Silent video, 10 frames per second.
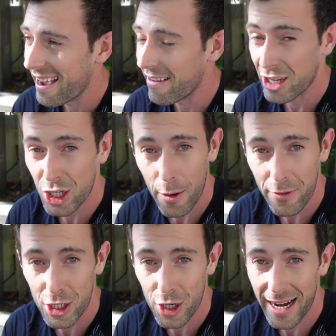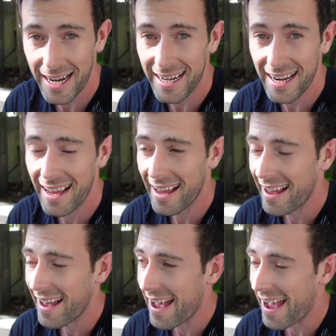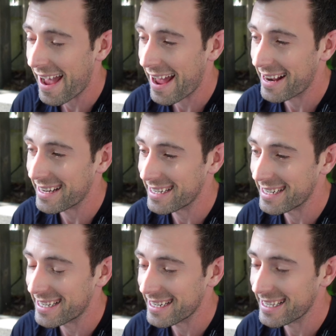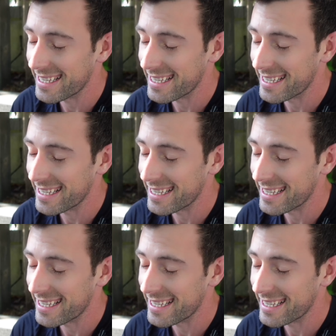I've just got off the train, and